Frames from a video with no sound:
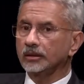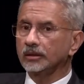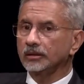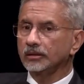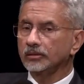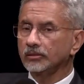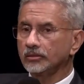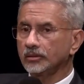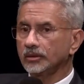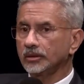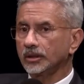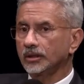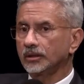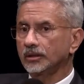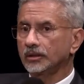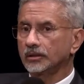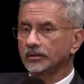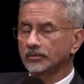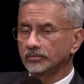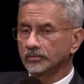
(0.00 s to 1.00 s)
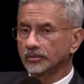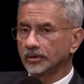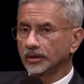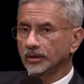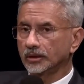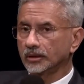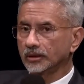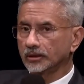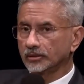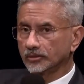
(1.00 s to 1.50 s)
Look,
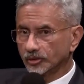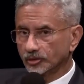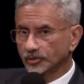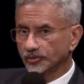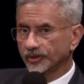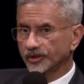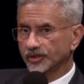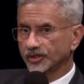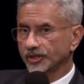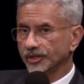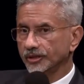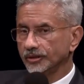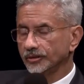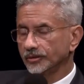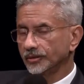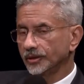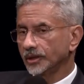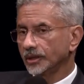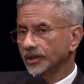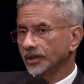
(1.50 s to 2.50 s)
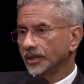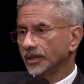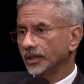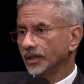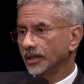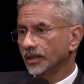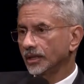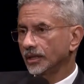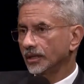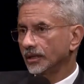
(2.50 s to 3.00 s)
good question.
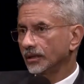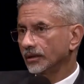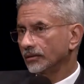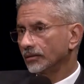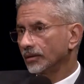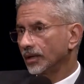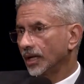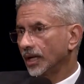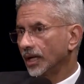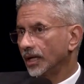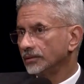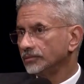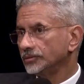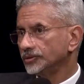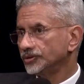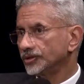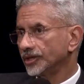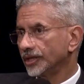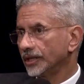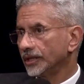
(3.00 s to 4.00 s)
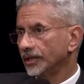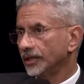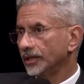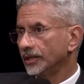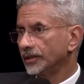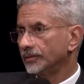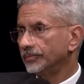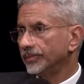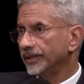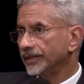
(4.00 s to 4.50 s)
I would say
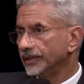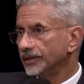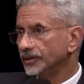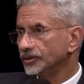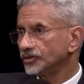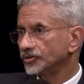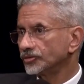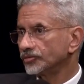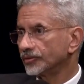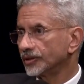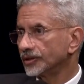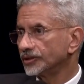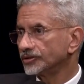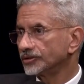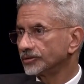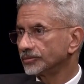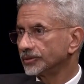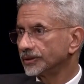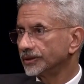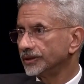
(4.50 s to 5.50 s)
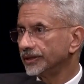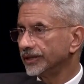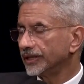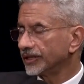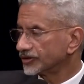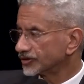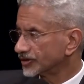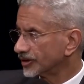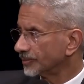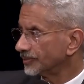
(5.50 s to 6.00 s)
it begins first with the
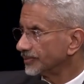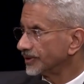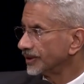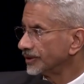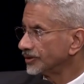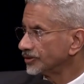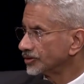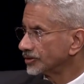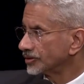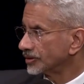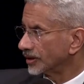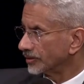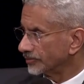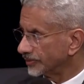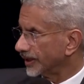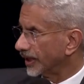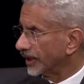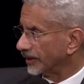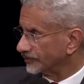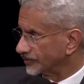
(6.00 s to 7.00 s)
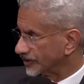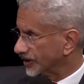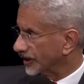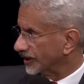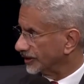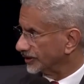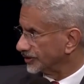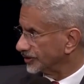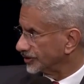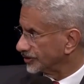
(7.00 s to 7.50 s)
acceptance that we have
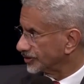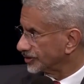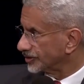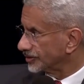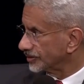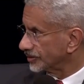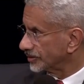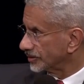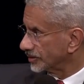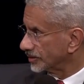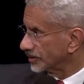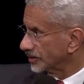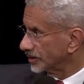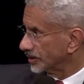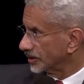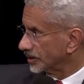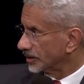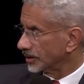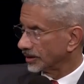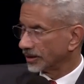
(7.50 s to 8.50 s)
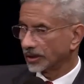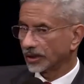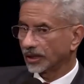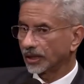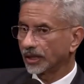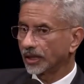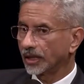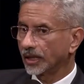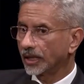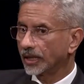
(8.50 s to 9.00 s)
challenges.
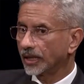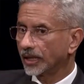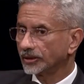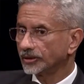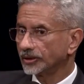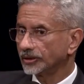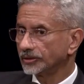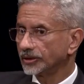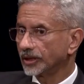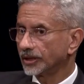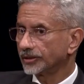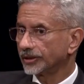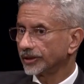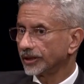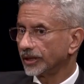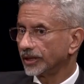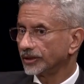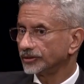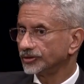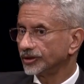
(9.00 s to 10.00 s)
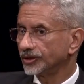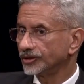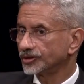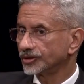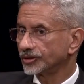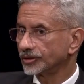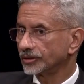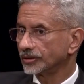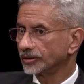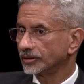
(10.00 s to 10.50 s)
And I think that
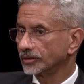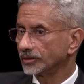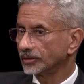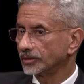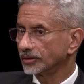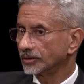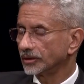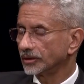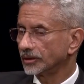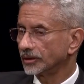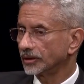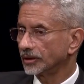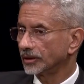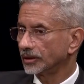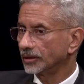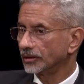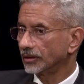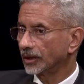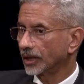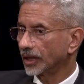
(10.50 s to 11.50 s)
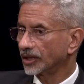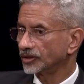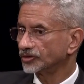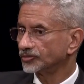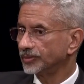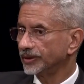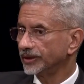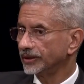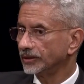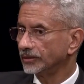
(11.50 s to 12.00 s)
realization has
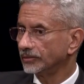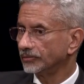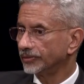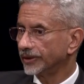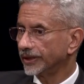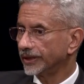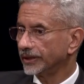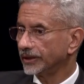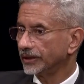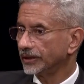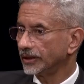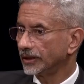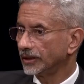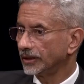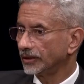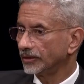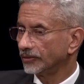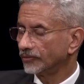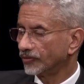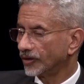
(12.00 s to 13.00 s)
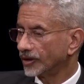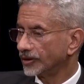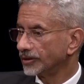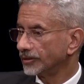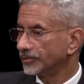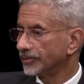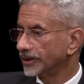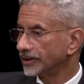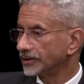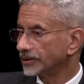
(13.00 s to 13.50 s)
been very
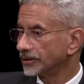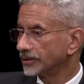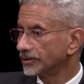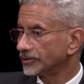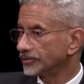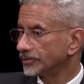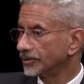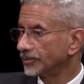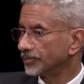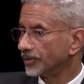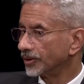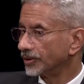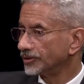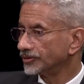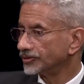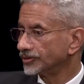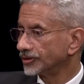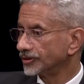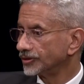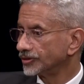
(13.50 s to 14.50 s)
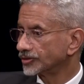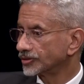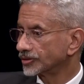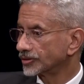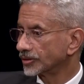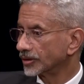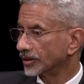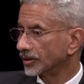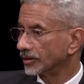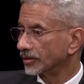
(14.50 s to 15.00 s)
fundamental to the
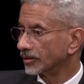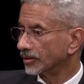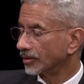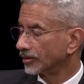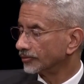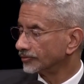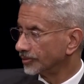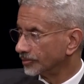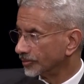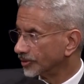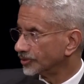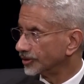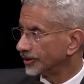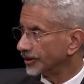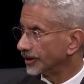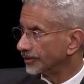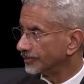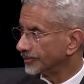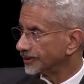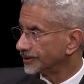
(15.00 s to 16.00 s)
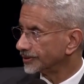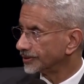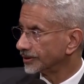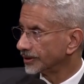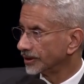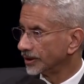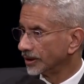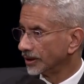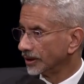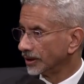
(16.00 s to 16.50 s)
policies of the Modi government.
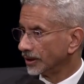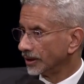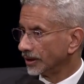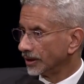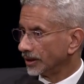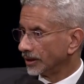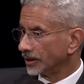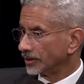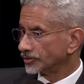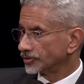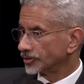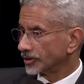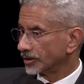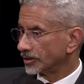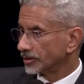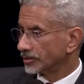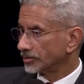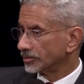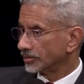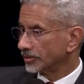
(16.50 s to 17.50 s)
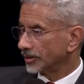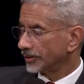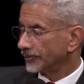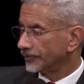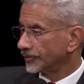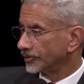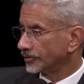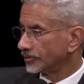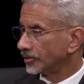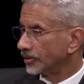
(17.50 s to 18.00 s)
So
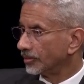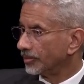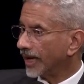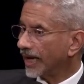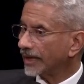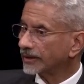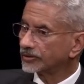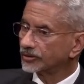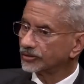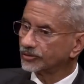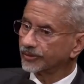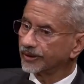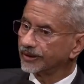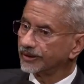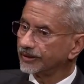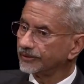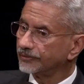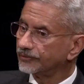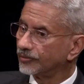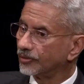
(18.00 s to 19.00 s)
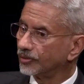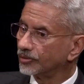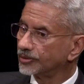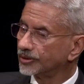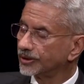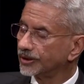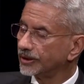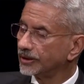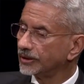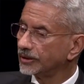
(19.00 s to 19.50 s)
if you go back to
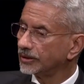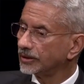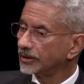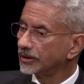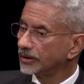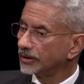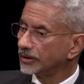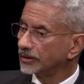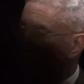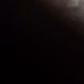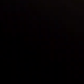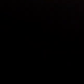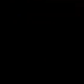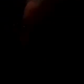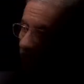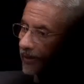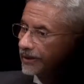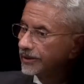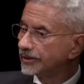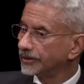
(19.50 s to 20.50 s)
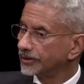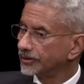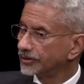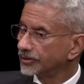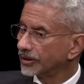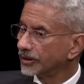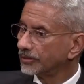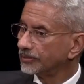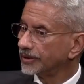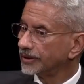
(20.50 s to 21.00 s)
2014, there's a very
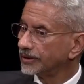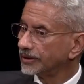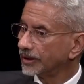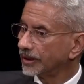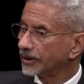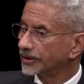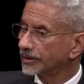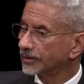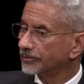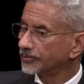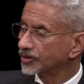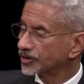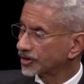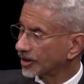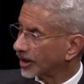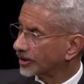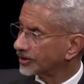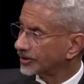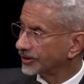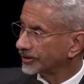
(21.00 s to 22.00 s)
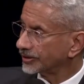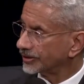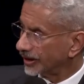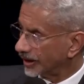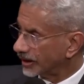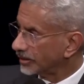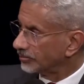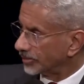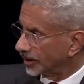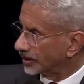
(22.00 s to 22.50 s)
determined attempt starting
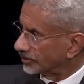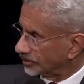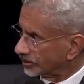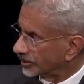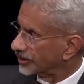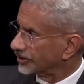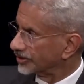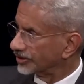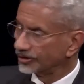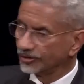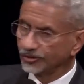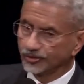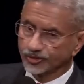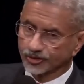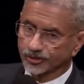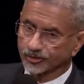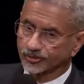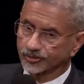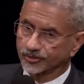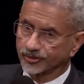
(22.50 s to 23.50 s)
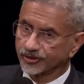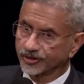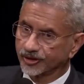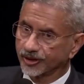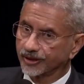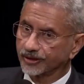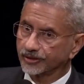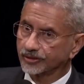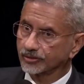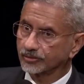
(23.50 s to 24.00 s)
then, but continues to this
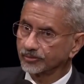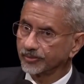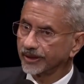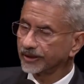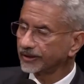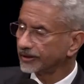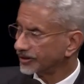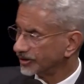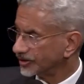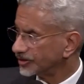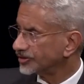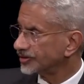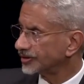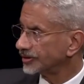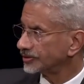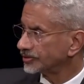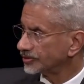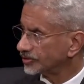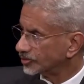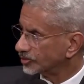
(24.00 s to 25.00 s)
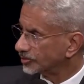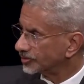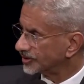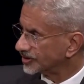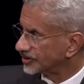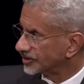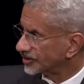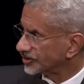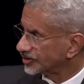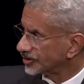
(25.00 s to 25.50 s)
day, to make it easier to do
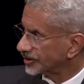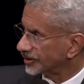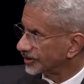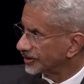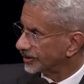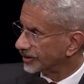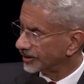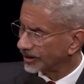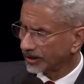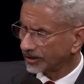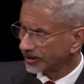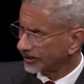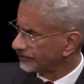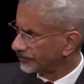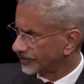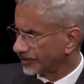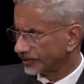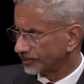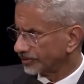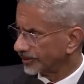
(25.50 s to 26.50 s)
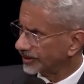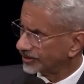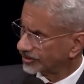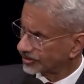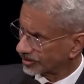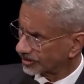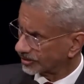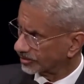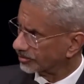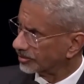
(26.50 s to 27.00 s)
business in India in different
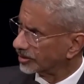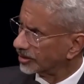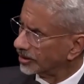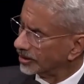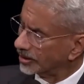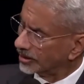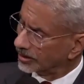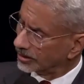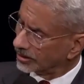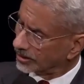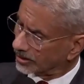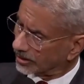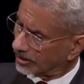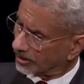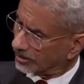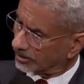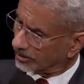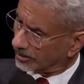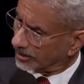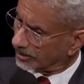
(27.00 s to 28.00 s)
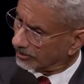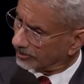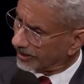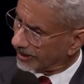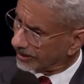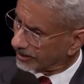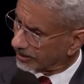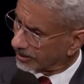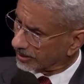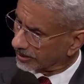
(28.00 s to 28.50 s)
ways, in
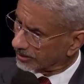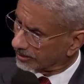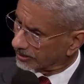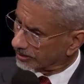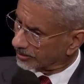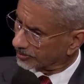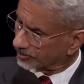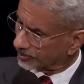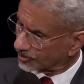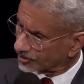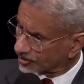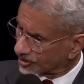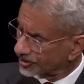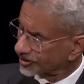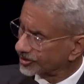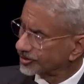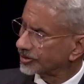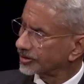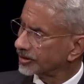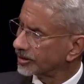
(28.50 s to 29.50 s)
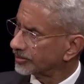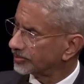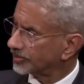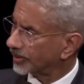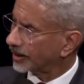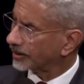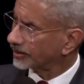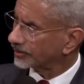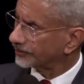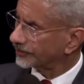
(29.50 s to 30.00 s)
making the procedural
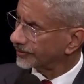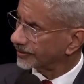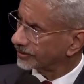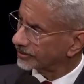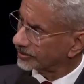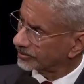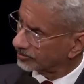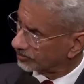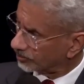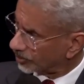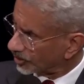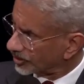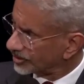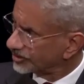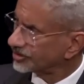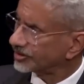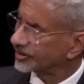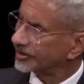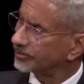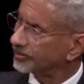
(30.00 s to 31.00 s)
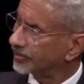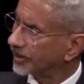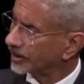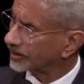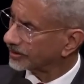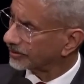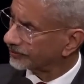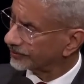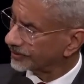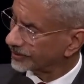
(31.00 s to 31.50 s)
part of it, policy
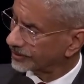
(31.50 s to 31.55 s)
part of